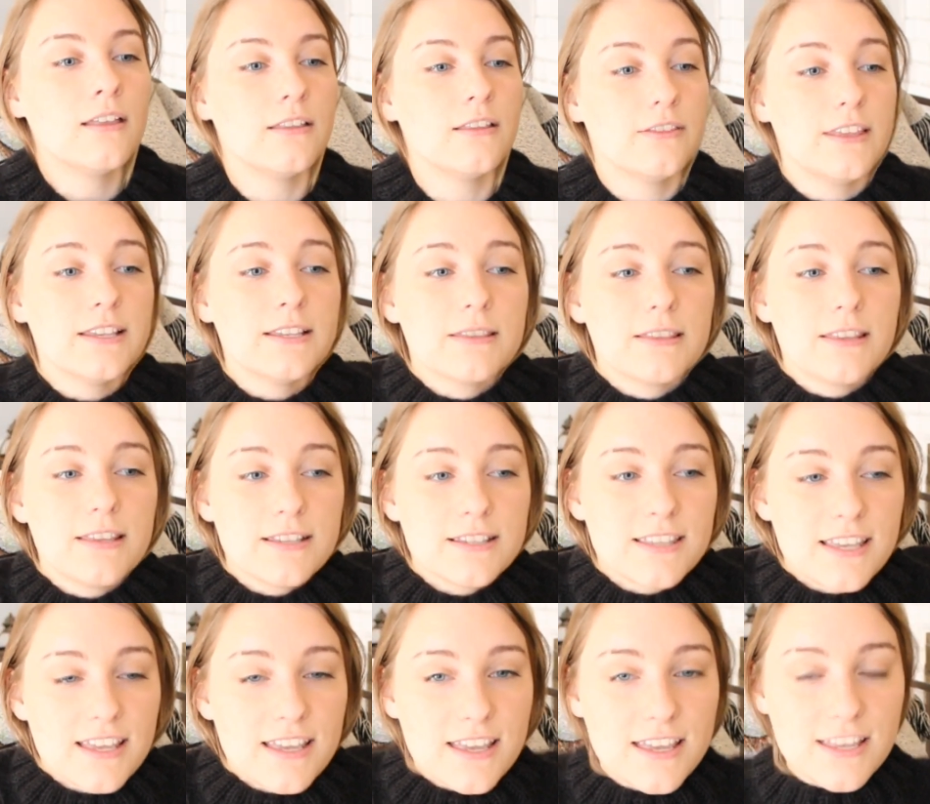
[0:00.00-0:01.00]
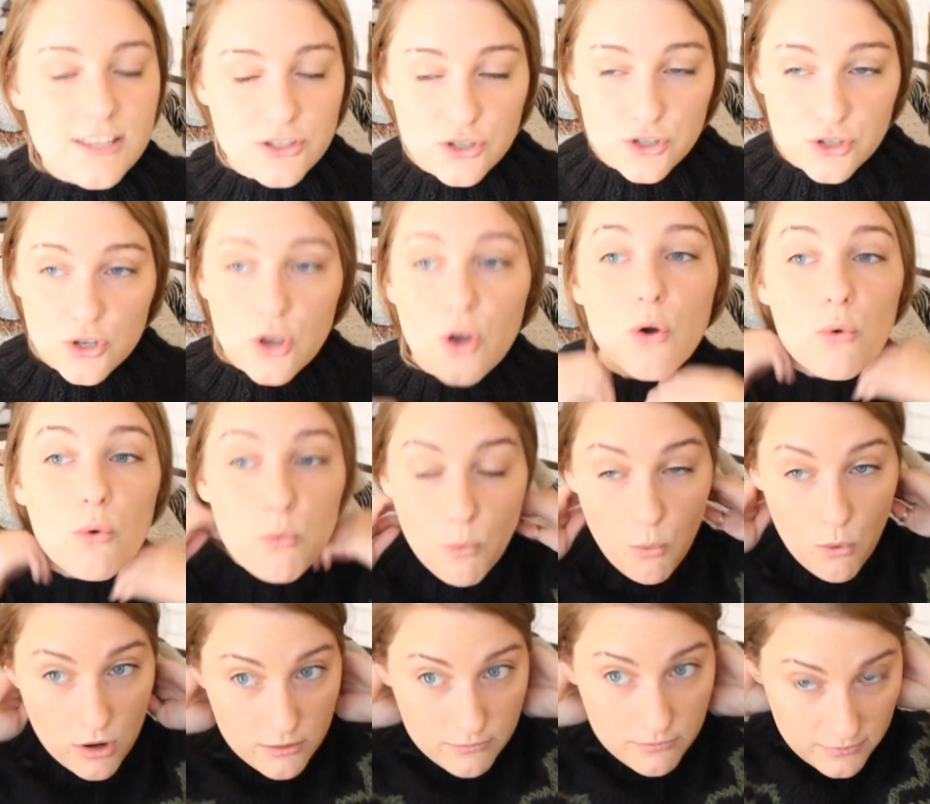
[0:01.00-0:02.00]
This thing is so
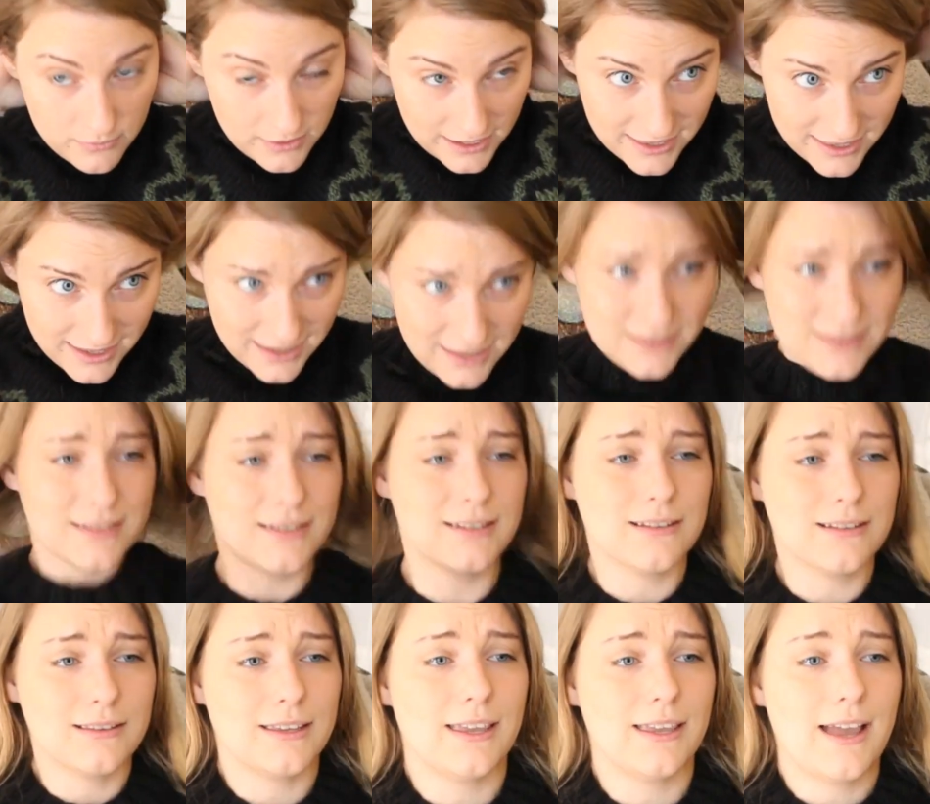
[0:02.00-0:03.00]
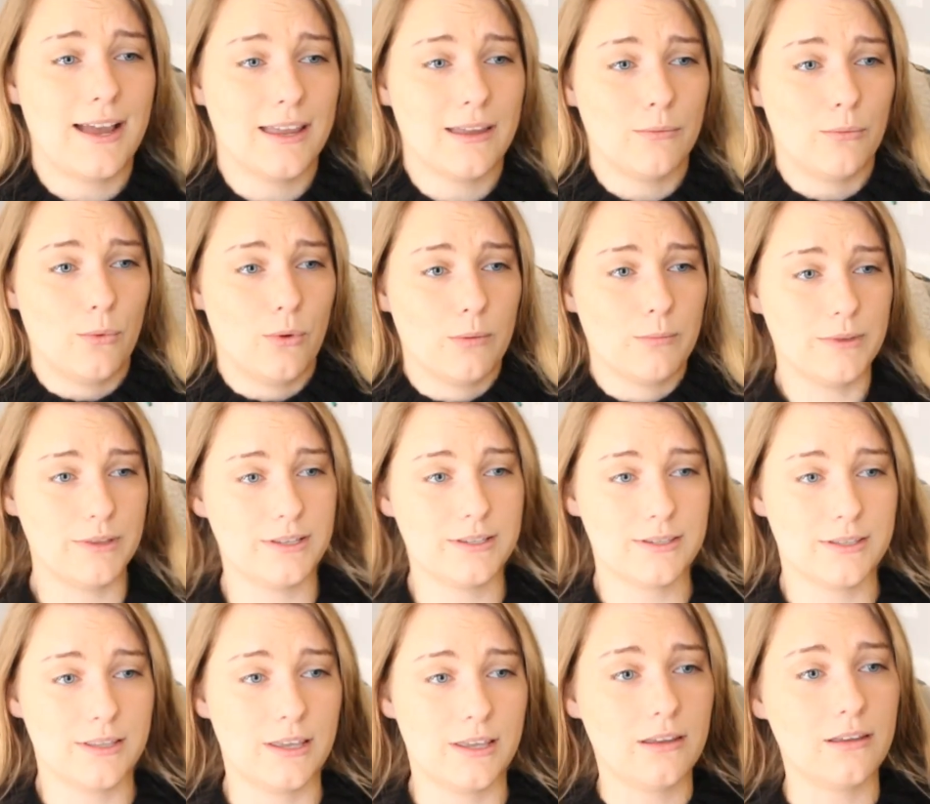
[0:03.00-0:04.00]
warm, like instantly I am warm in this
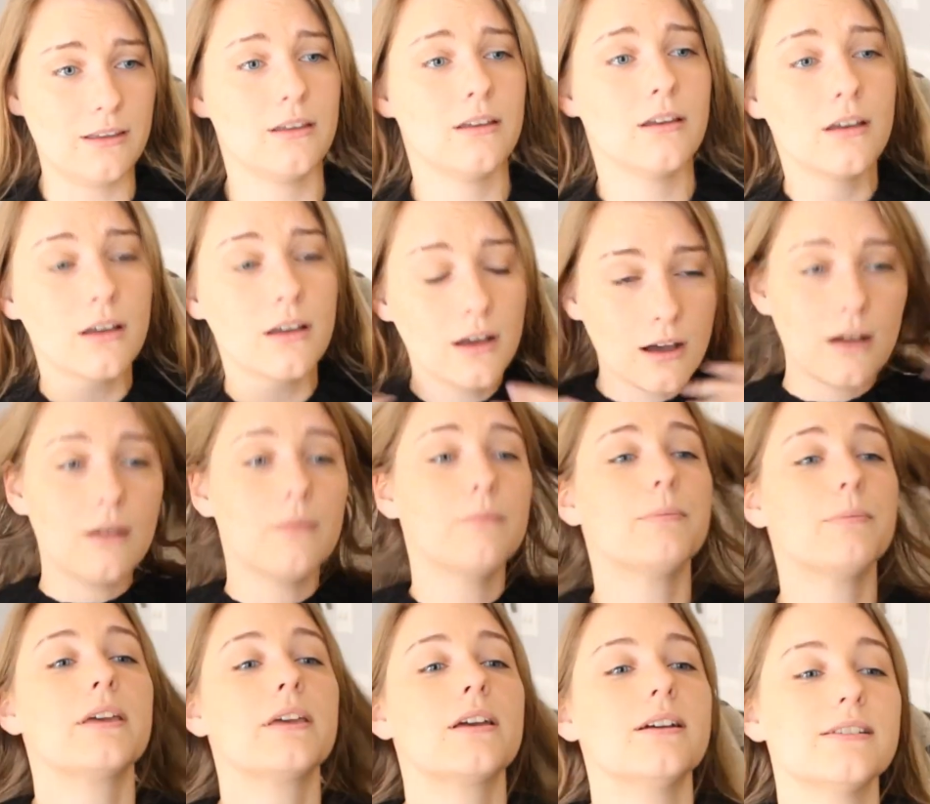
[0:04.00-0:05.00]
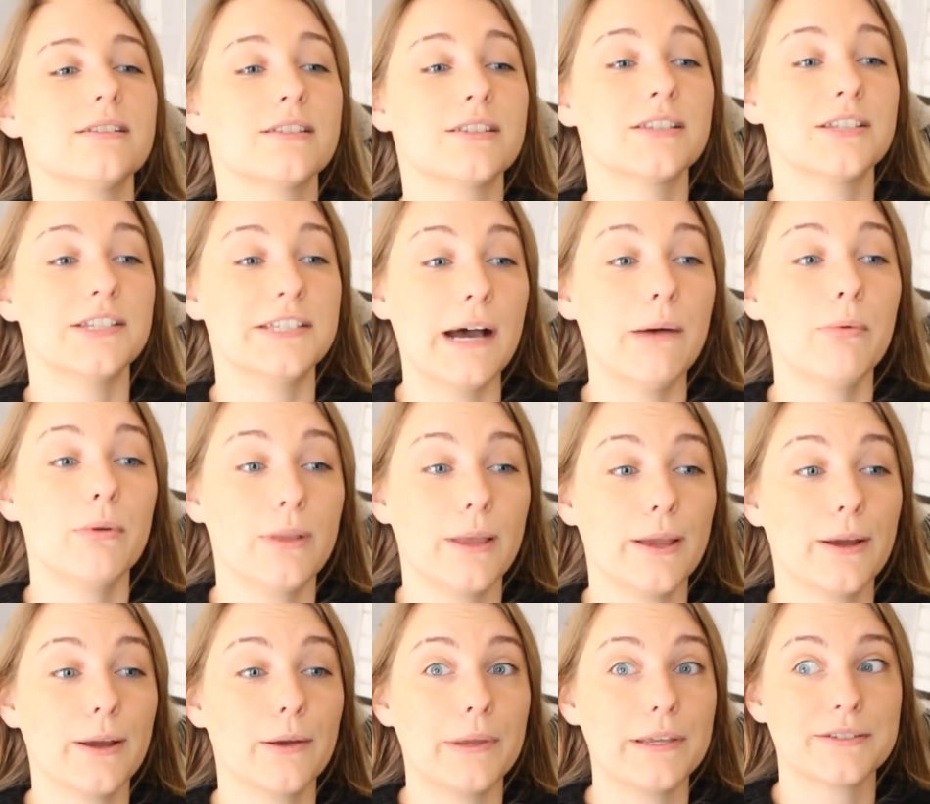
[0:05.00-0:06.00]
thing, because it's double
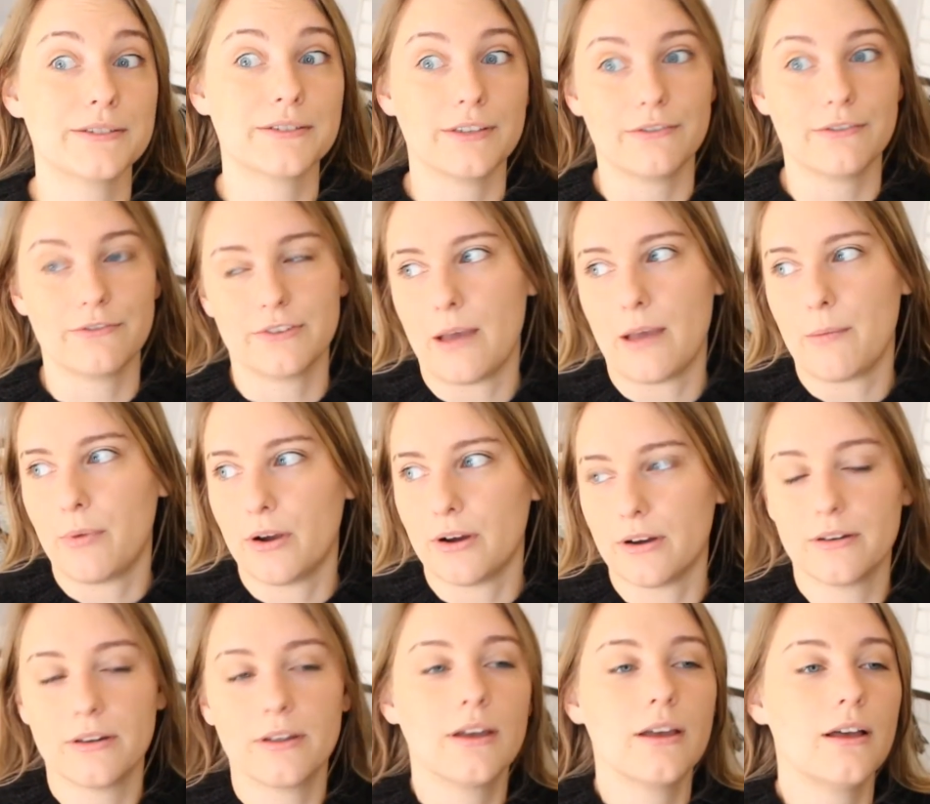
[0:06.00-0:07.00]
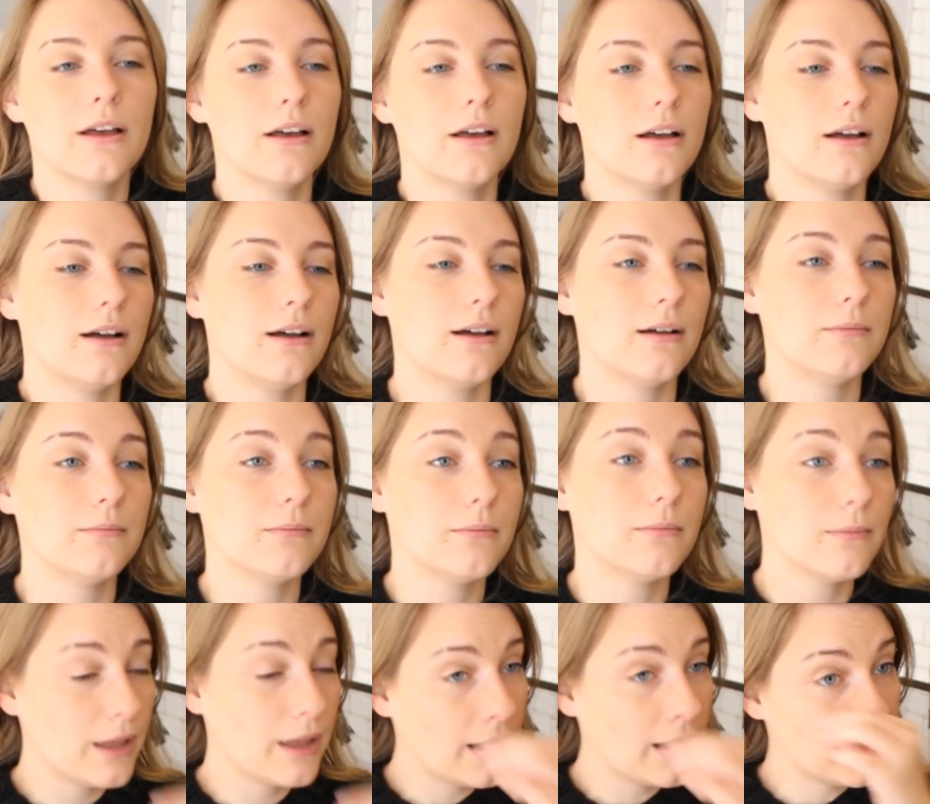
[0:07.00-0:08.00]
layered basically for that part, and
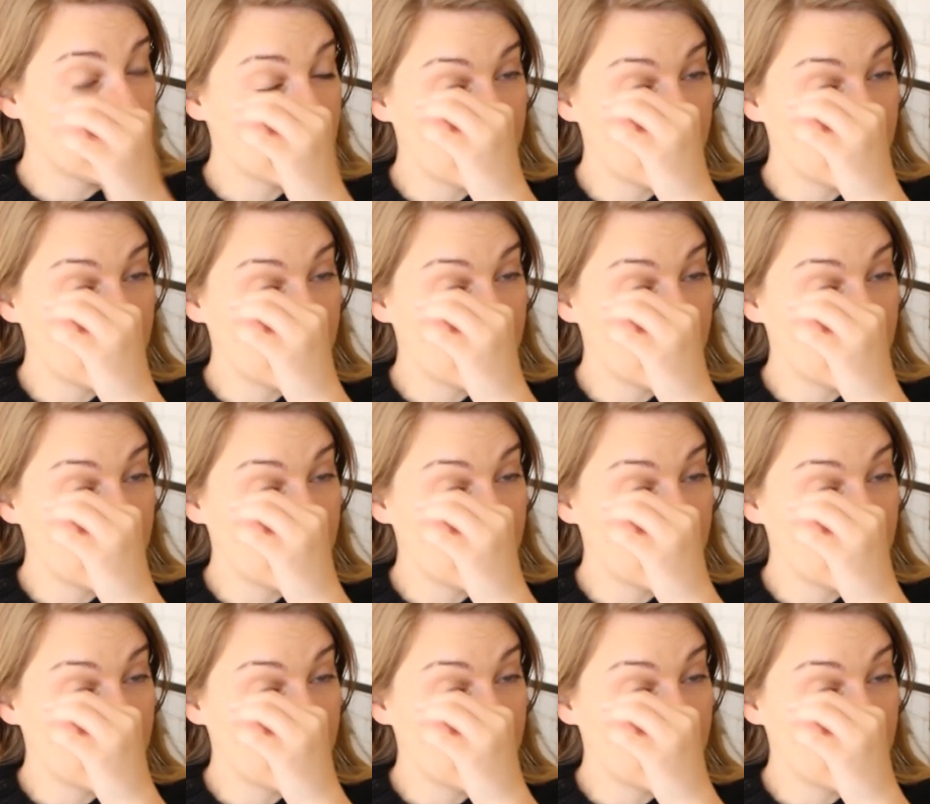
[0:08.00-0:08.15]
it's